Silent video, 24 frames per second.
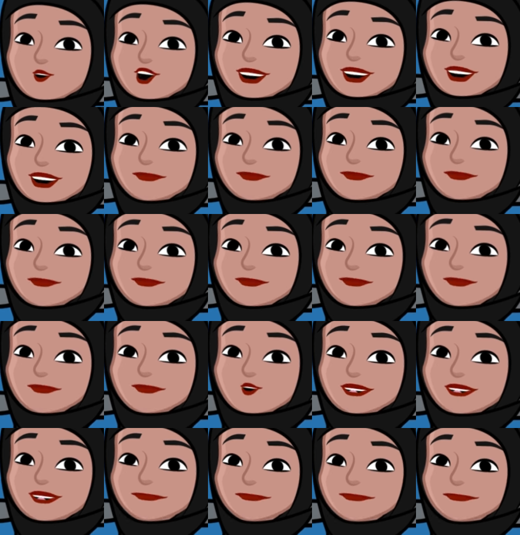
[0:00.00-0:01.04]
way
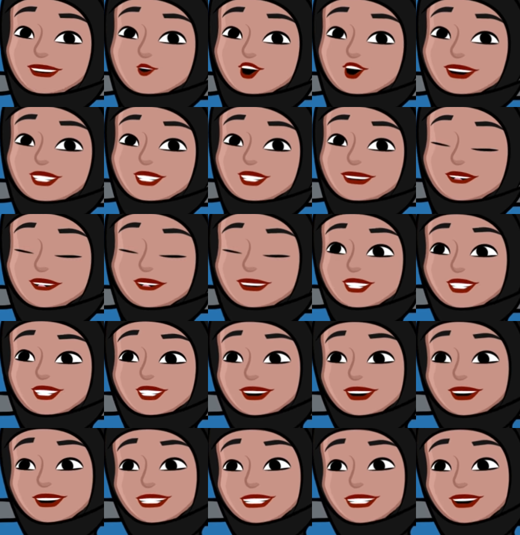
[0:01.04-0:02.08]
while improving their learning
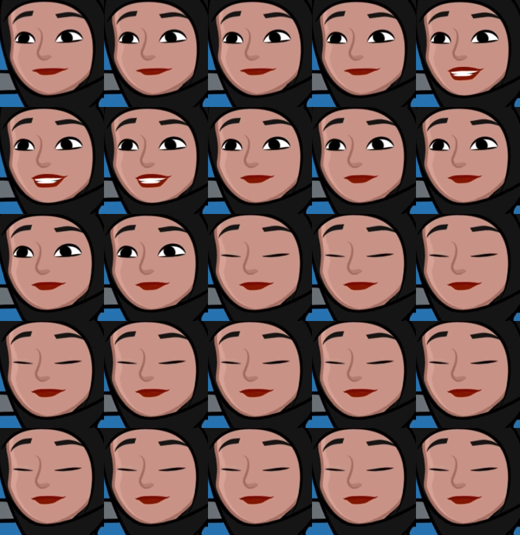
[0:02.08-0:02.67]
outcomes.